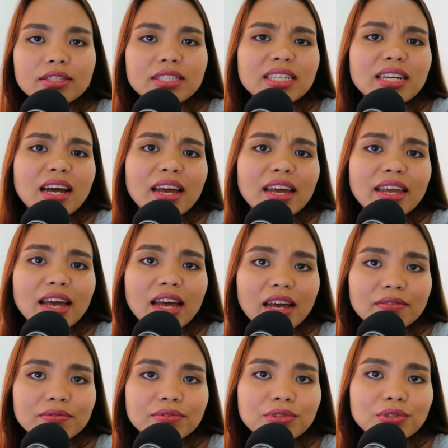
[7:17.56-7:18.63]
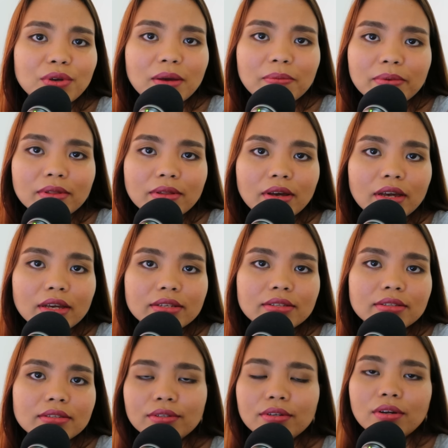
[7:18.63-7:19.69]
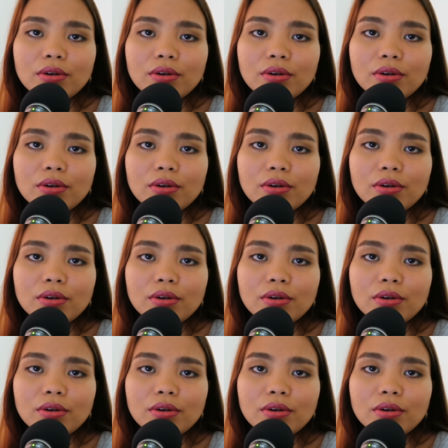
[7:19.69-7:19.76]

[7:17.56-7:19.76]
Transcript: Did I have to empathize?